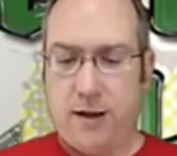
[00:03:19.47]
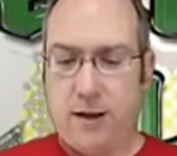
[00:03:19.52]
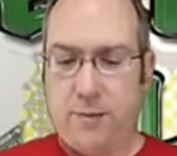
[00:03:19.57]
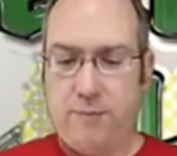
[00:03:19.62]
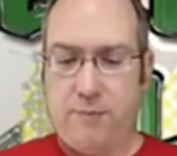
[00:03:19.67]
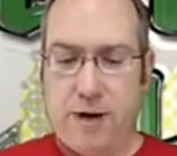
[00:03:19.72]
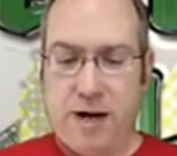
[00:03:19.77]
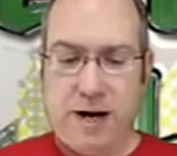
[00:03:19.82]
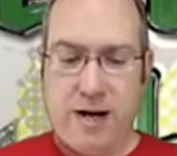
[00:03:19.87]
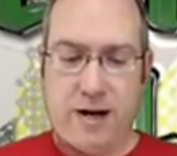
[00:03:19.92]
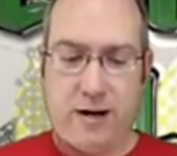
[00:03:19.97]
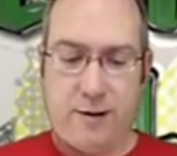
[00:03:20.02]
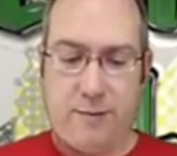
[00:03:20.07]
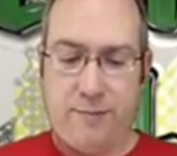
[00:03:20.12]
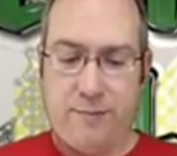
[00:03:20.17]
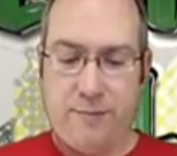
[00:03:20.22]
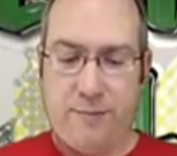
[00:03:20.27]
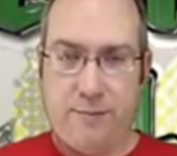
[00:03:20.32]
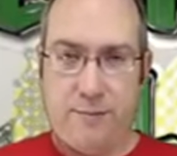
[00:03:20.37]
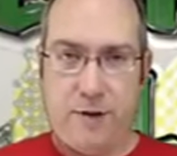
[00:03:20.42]
the
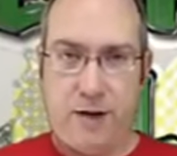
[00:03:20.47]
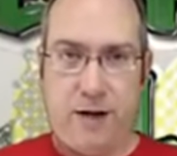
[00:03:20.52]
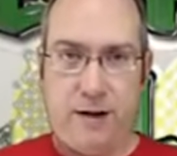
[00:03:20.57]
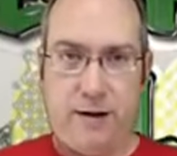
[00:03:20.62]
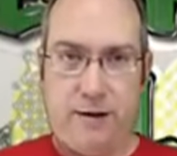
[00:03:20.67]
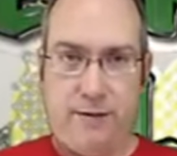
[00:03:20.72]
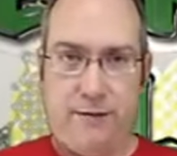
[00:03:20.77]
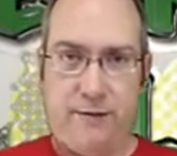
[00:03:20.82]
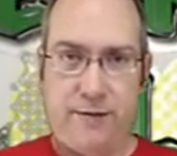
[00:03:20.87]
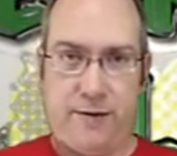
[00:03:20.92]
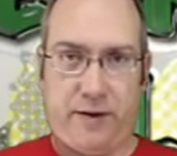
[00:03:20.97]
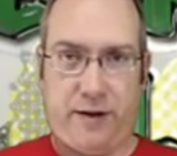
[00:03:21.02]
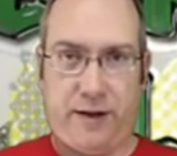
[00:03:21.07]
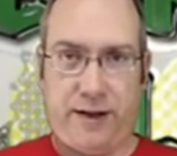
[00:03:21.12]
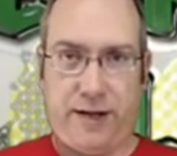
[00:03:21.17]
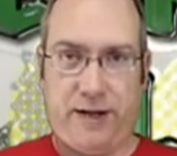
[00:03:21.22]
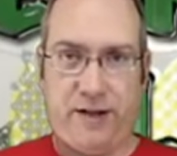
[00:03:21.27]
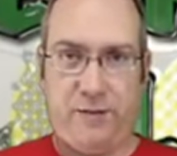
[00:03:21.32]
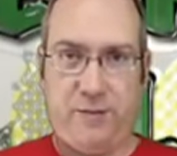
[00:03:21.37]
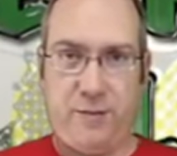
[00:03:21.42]
bottom of the
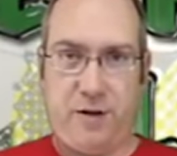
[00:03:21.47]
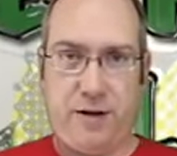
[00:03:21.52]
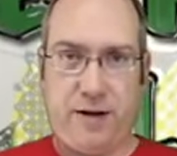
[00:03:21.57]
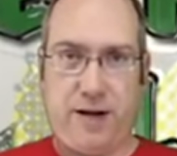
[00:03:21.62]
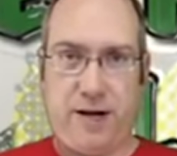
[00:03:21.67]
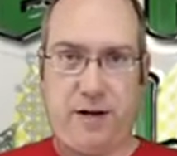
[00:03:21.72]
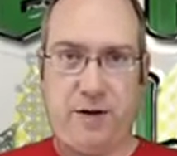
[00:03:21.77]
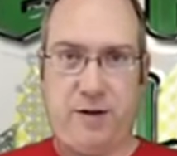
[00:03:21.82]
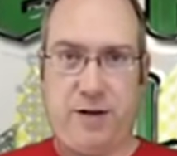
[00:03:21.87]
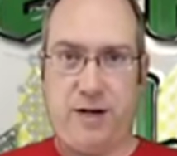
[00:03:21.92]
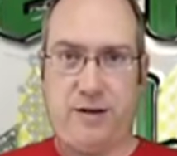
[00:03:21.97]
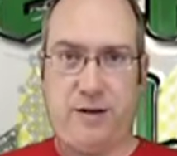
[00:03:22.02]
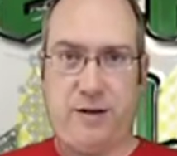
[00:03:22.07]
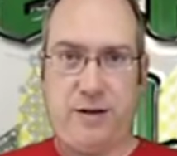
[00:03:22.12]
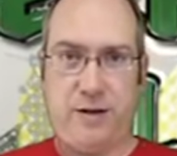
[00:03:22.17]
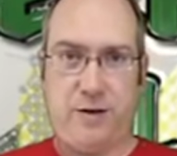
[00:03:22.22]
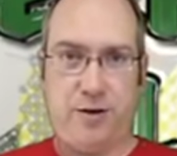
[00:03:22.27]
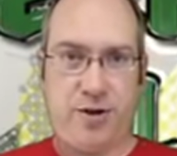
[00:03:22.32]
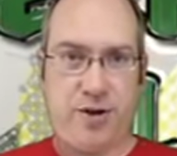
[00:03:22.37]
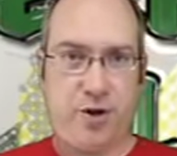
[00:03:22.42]
lens mug actually has a
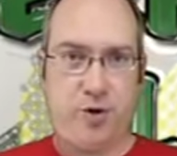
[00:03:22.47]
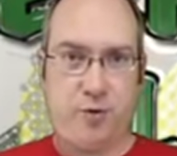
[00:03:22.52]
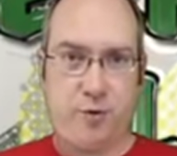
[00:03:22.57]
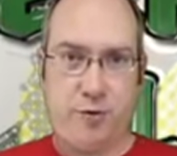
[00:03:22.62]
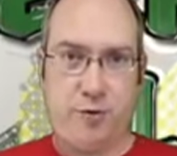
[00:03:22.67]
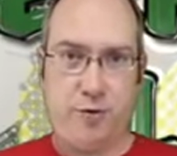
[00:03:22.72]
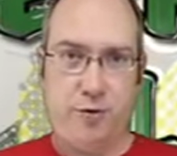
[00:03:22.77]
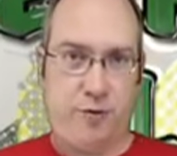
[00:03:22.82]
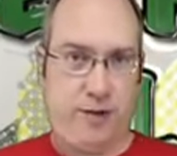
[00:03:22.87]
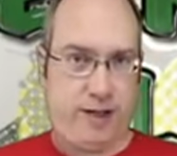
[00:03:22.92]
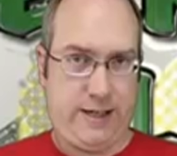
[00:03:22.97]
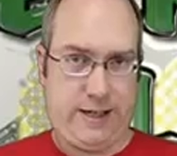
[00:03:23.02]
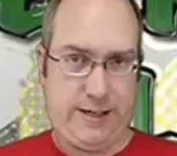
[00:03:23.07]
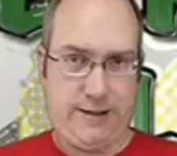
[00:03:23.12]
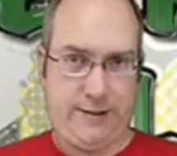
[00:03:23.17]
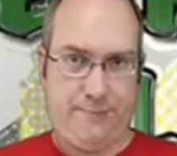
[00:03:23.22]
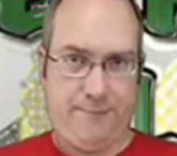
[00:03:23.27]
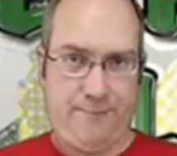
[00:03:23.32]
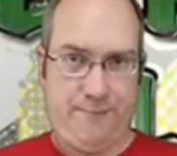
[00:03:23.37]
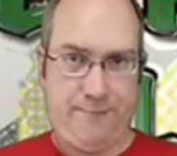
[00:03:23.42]
little screw in
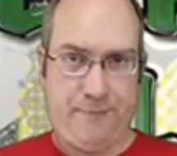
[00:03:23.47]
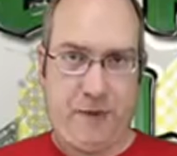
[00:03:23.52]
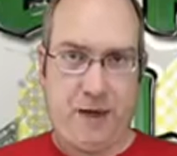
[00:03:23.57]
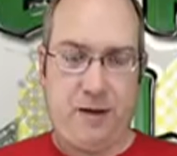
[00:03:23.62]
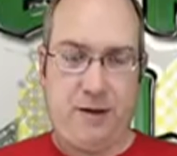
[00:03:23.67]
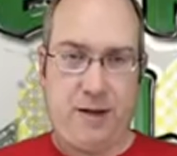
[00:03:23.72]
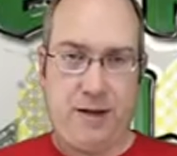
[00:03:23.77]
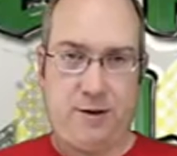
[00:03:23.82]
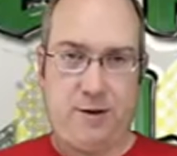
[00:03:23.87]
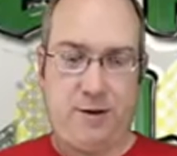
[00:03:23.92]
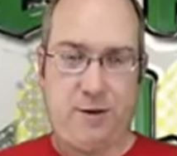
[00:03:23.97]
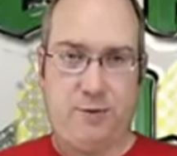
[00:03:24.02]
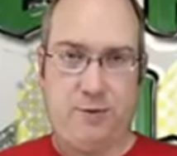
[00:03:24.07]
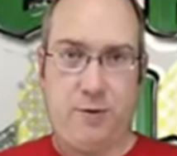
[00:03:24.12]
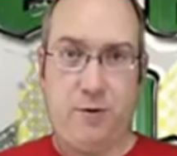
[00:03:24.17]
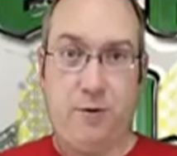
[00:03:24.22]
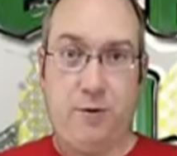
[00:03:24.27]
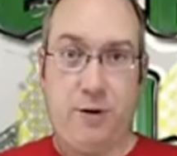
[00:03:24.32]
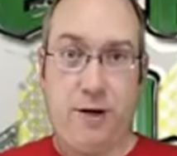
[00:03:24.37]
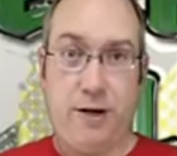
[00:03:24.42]
it. That
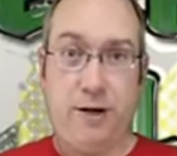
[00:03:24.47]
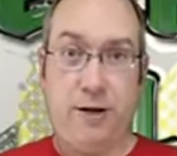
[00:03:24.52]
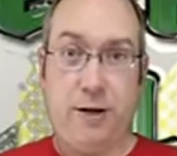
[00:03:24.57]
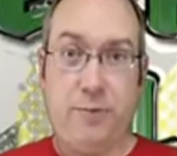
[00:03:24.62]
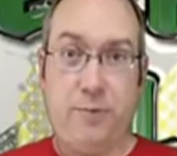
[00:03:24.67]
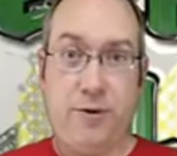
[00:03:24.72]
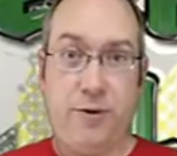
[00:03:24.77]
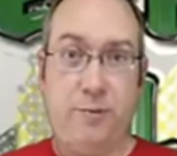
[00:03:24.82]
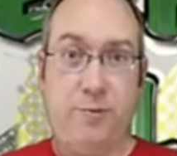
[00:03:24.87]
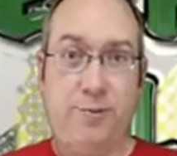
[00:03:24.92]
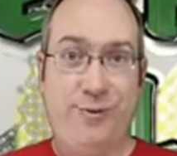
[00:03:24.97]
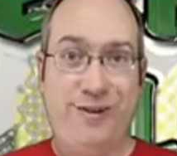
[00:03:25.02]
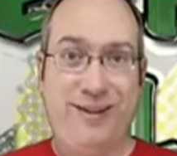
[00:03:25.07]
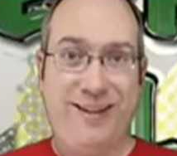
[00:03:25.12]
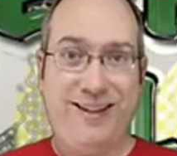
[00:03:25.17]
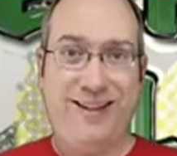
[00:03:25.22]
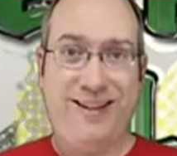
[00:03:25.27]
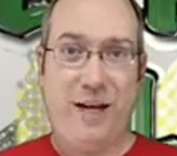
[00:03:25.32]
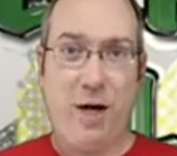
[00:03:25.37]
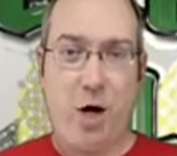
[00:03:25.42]
screw had come
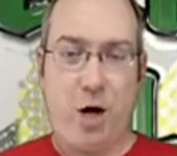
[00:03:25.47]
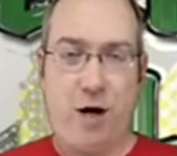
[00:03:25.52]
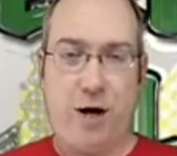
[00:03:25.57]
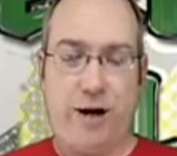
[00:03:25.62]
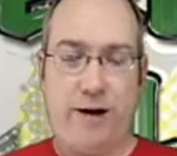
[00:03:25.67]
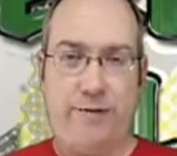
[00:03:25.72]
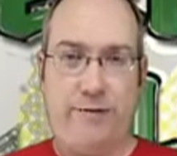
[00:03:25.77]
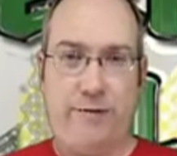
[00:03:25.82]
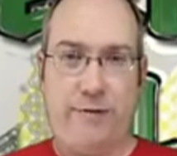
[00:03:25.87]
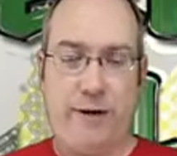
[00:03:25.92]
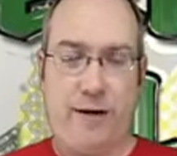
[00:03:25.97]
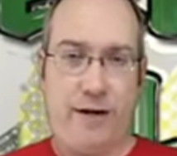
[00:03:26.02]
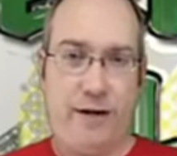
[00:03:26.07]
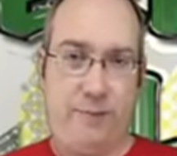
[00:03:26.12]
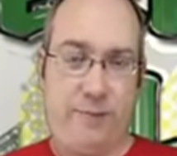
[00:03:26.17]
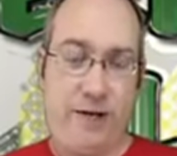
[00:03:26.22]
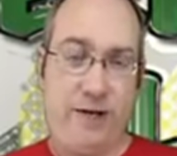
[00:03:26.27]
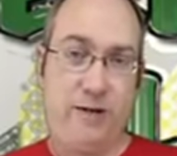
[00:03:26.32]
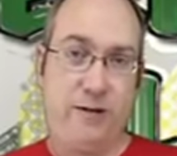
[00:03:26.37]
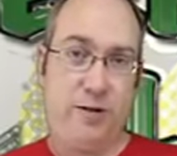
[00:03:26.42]
completely off, and
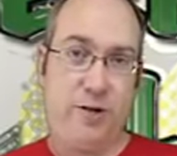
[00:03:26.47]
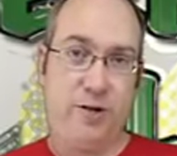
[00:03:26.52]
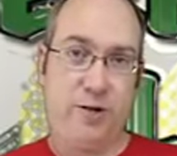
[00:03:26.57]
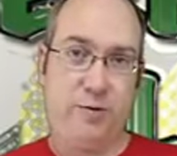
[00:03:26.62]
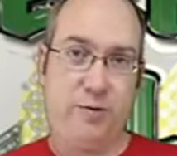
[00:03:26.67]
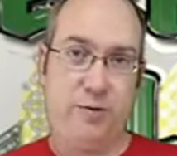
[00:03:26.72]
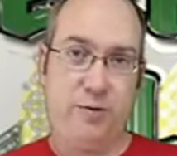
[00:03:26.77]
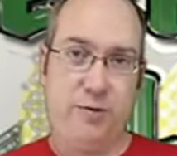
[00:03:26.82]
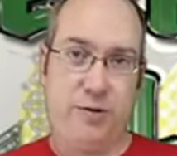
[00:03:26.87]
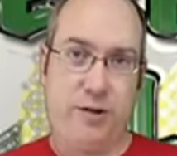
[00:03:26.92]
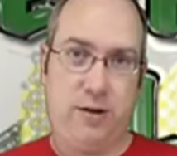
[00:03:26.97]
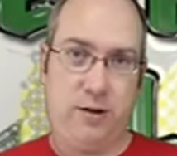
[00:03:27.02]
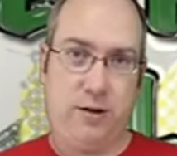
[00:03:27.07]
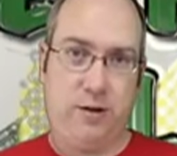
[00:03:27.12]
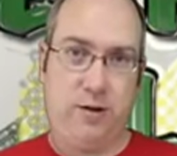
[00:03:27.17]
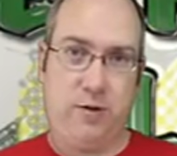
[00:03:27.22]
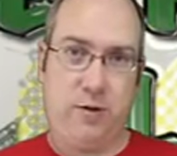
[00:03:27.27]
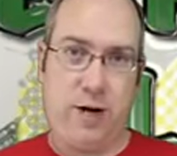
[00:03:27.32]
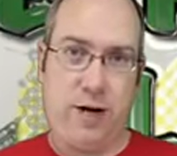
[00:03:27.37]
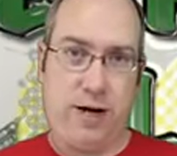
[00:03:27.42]
it basically screws
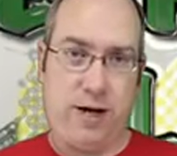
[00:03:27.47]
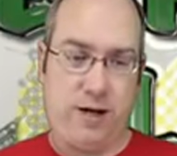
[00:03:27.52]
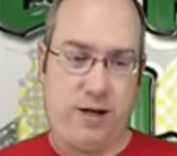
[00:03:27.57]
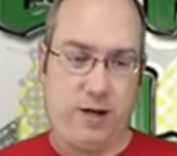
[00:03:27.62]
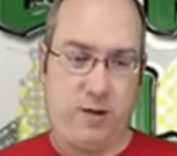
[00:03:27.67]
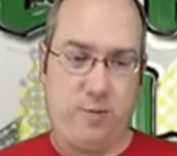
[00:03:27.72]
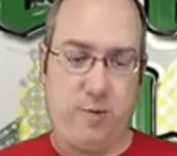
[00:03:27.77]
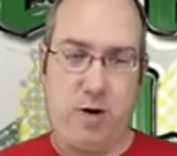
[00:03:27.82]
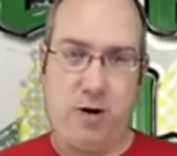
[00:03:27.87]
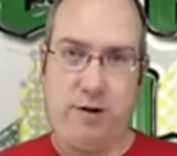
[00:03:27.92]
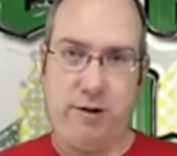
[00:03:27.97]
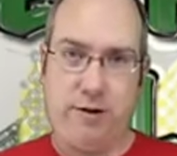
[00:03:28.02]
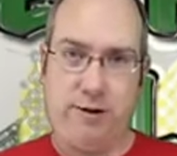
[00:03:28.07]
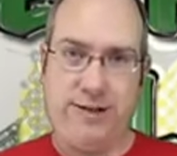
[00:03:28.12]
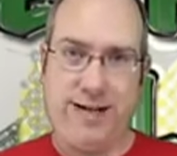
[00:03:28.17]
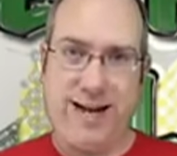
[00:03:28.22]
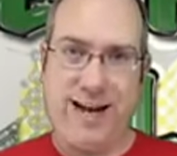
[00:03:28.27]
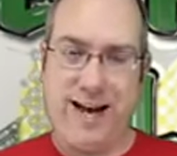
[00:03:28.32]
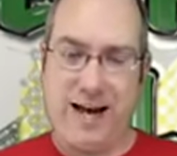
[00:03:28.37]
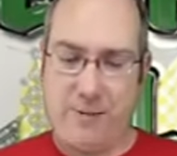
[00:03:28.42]
into a small little
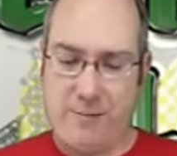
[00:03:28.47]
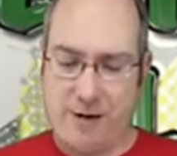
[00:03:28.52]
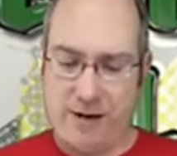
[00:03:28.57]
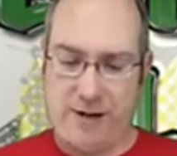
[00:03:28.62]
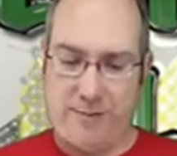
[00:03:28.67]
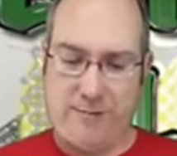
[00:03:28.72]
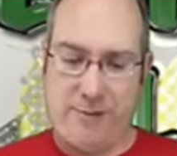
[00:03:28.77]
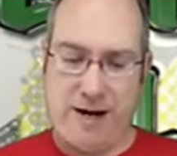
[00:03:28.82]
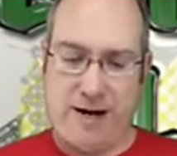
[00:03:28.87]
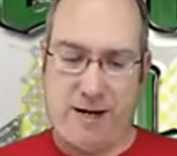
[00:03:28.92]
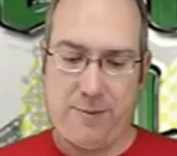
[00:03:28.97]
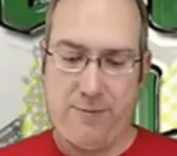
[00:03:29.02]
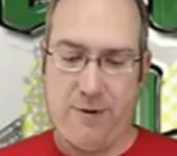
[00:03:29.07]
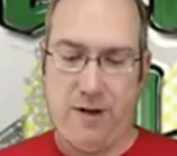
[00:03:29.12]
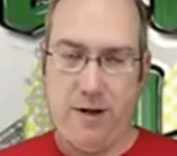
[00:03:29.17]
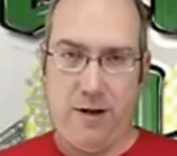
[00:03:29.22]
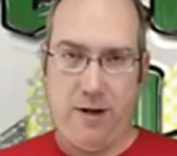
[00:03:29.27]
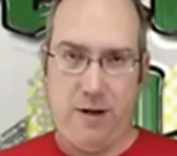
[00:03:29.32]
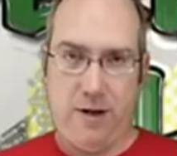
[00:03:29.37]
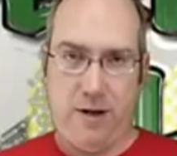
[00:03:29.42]
tab on the bottom
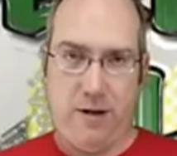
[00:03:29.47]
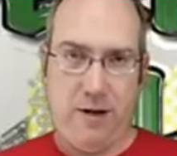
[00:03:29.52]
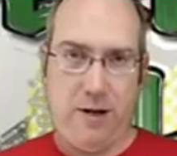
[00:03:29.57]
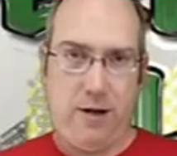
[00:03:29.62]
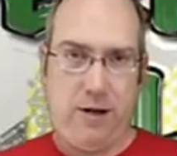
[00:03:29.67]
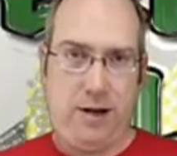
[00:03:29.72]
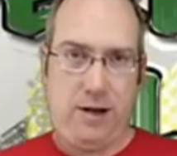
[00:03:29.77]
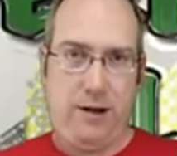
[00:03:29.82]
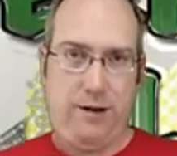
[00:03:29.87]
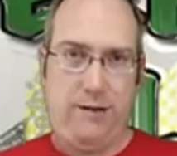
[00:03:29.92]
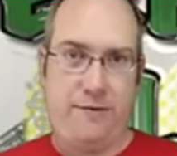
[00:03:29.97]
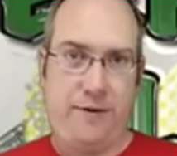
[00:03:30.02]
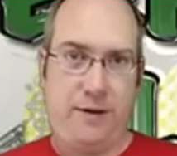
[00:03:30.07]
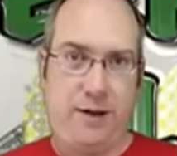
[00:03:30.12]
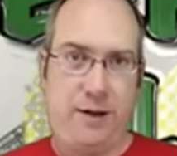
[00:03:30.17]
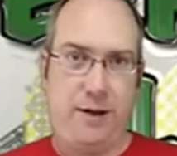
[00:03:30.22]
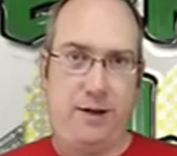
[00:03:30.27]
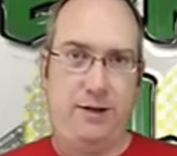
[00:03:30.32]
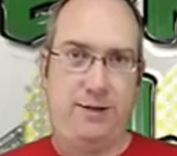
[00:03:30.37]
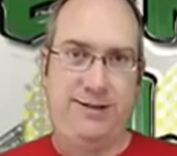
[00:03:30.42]
of
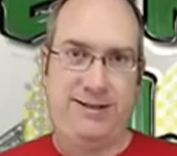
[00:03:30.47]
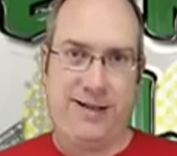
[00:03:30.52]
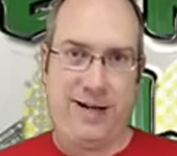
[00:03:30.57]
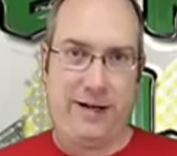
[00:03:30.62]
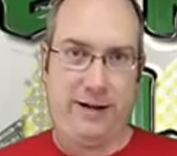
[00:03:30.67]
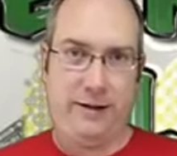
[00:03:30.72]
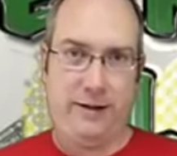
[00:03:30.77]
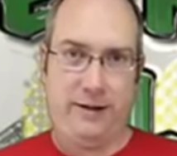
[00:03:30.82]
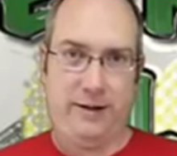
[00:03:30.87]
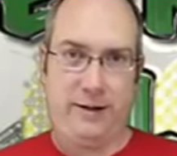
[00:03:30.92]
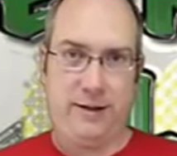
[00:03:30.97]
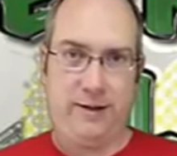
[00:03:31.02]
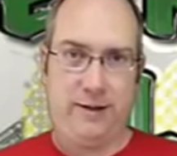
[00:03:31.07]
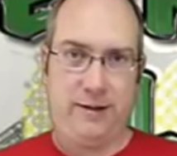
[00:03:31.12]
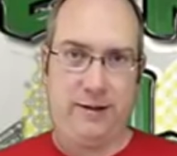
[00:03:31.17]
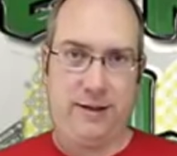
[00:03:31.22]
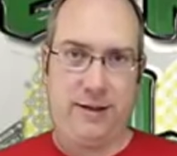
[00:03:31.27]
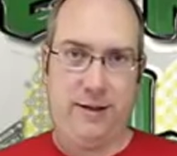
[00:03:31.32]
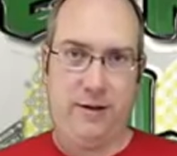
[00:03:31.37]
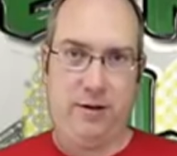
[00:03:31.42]
the stainless
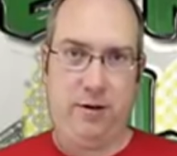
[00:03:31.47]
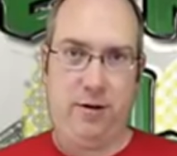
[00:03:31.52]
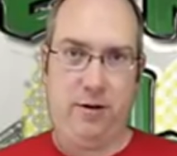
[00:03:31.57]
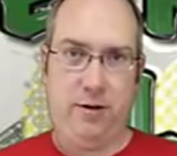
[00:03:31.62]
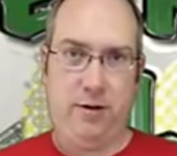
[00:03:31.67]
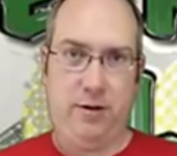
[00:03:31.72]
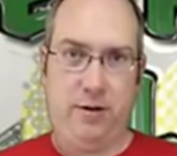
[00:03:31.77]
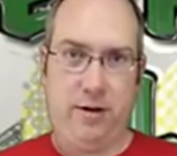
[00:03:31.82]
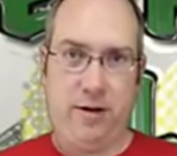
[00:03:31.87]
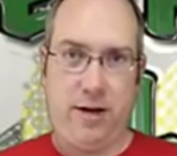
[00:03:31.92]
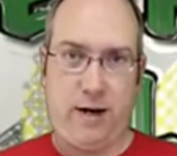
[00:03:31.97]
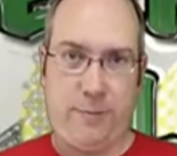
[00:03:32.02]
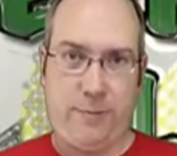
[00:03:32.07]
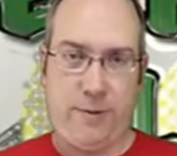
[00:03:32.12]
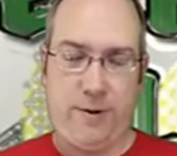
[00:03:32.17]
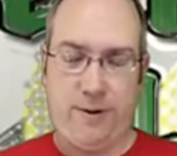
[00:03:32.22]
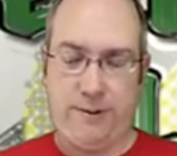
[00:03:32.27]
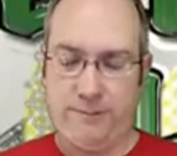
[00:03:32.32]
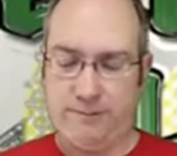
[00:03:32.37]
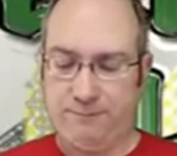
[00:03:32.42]
steel
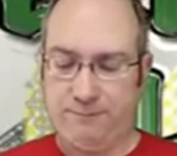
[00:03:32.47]
cup.